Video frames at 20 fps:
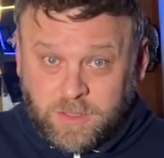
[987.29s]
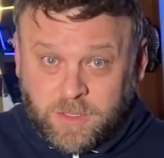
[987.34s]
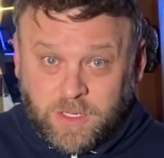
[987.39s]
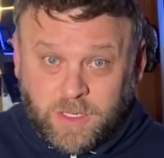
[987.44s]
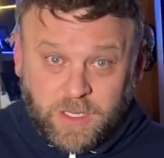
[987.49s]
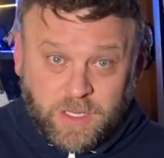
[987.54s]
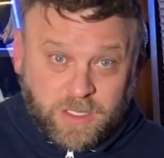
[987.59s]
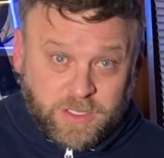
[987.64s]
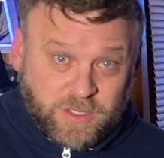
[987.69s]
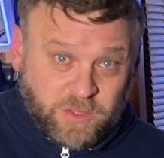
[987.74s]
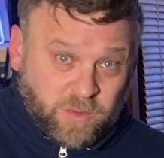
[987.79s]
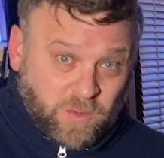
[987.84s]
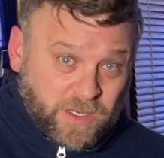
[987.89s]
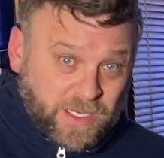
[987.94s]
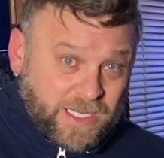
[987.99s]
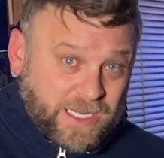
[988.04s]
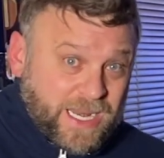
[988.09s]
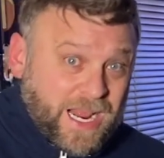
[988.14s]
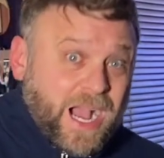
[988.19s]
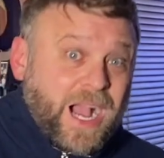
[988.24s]
at
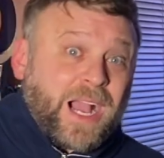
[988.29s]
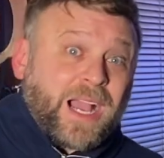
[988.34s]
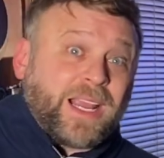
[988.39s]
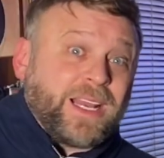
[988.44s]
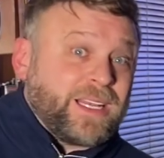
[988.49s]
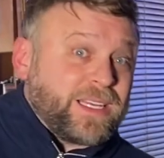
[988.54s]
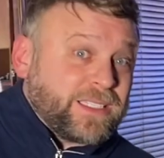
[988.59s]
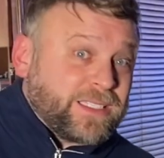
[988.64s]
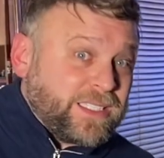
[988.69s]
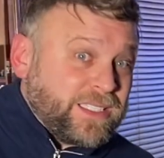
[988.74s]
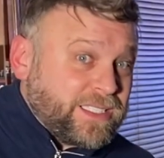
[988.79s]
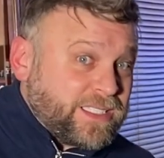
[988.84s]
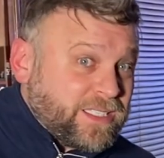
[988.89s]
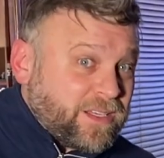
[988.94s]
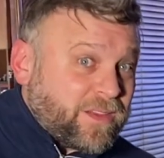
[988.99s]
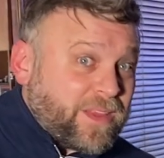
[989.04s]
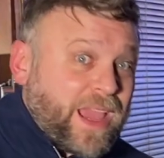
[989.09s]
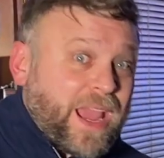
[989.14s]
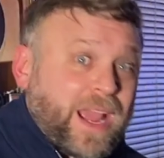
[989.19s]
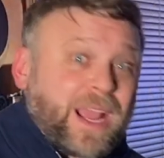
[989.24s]
29, is he
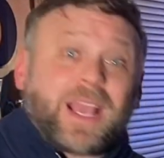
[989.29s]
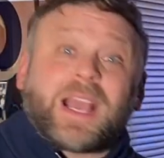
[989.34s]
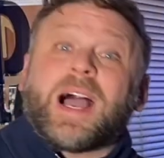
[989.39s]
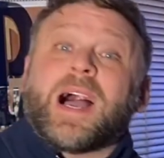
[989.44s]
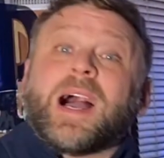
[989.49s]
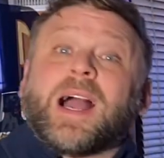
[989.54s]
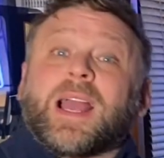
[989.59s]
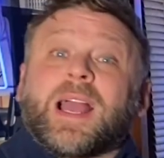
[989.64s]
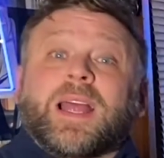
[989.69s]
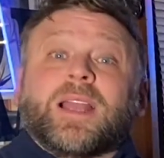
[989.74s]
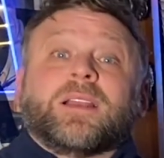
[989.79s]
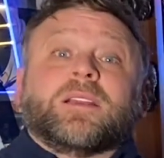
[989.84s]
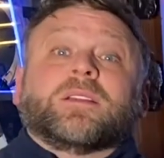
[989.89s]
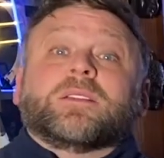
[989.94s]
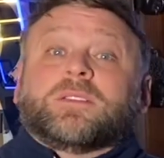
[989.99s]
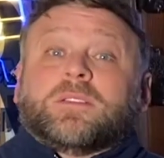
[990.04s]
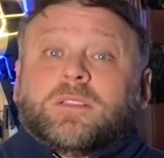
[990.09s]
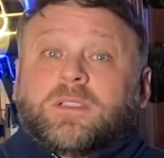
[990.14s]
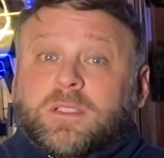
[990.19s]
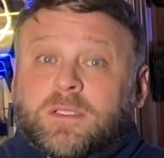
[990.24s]
still that guy?
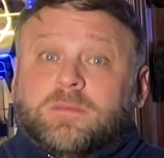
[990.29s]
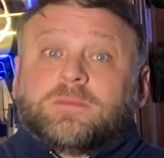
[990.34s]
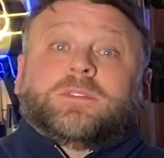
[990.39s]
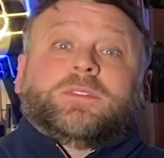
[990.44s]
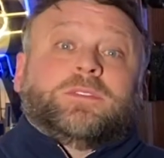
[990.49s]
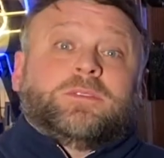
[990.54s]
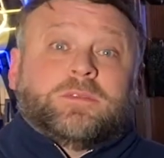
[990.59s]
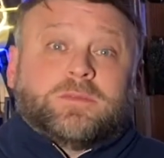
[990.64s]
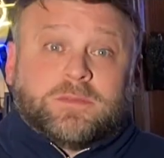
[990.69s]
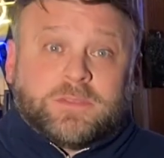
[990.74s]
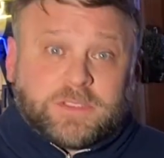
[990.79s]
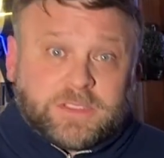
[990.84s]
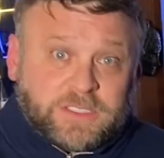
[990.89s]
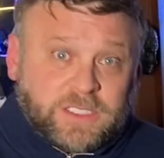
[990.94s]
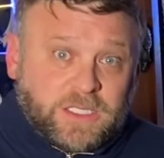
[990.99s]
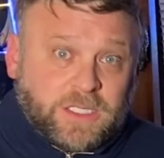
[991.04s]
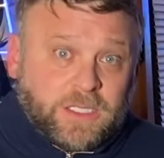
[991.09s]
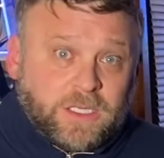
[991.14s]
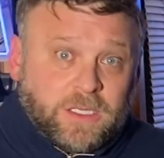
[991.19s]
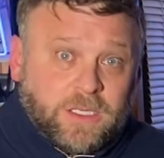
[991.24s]
We'll see.